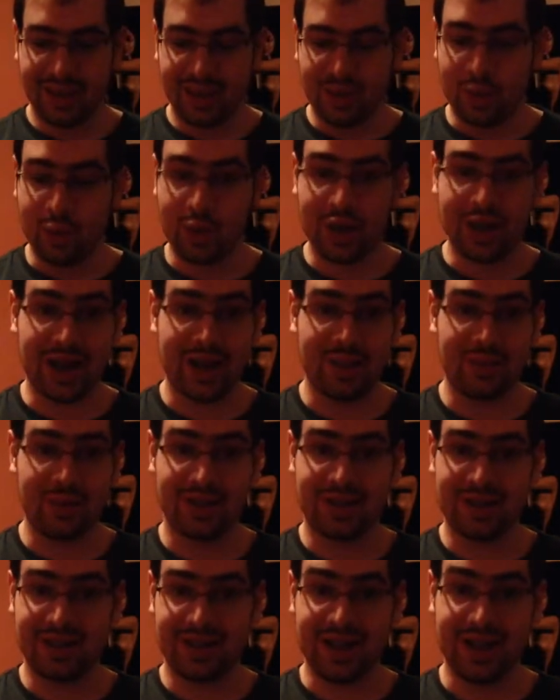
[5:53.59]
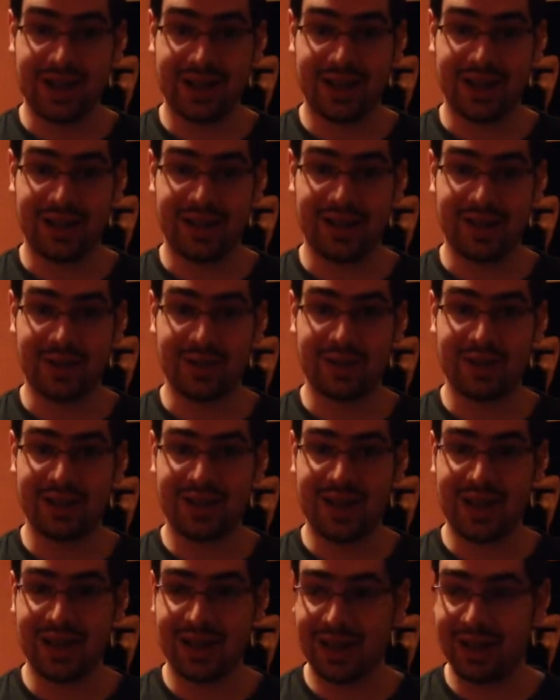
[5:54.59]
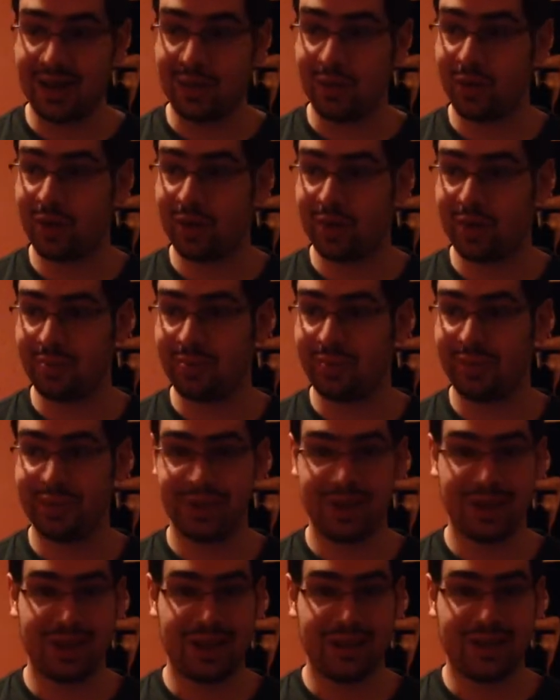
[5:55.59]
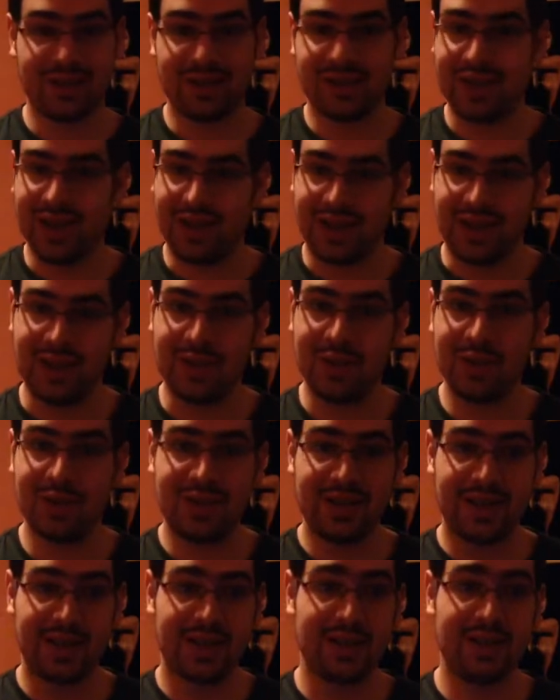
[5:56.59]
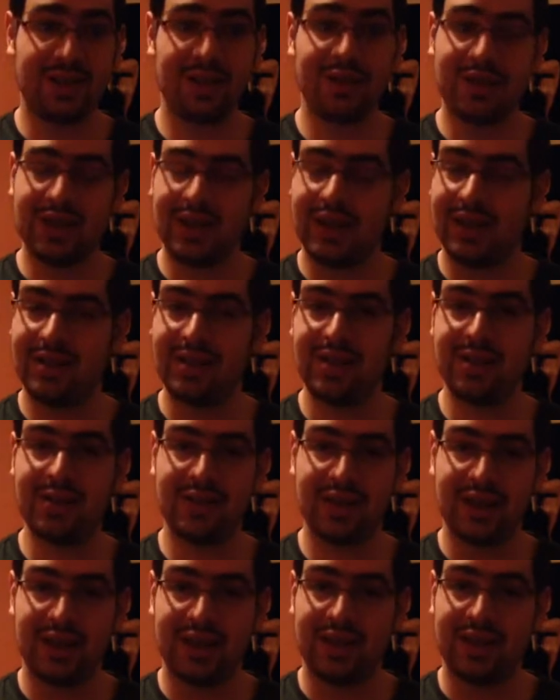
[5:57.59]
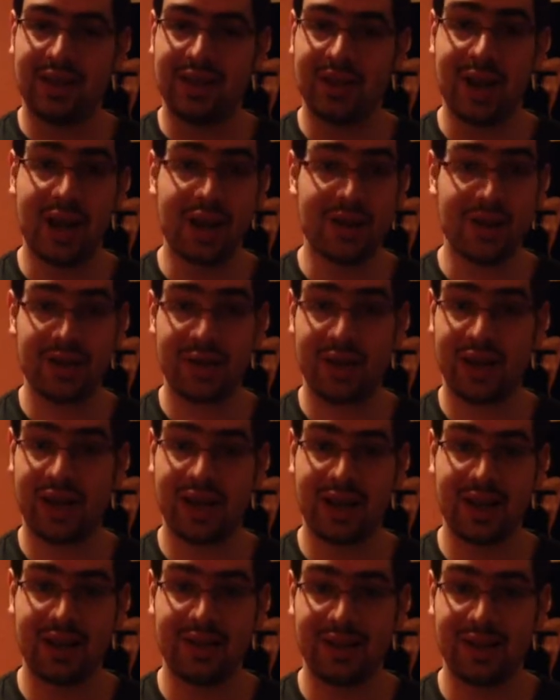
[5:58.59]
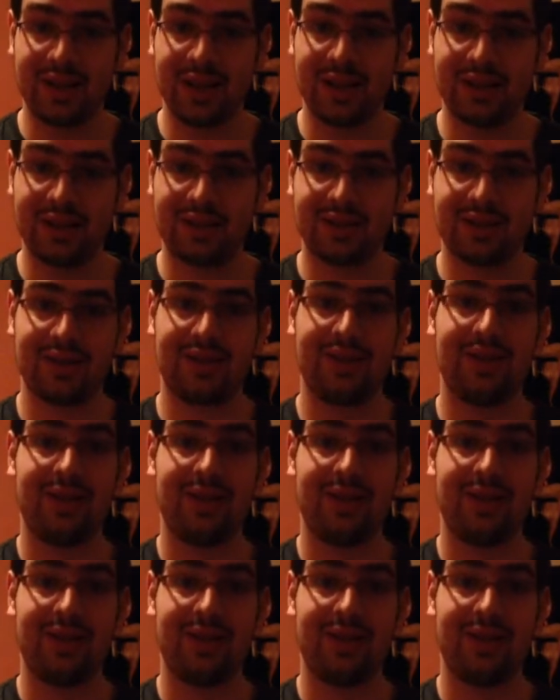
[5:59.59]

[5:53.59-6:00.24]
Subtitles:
where I was stuck in a room just like using and using and using and not doing anything else.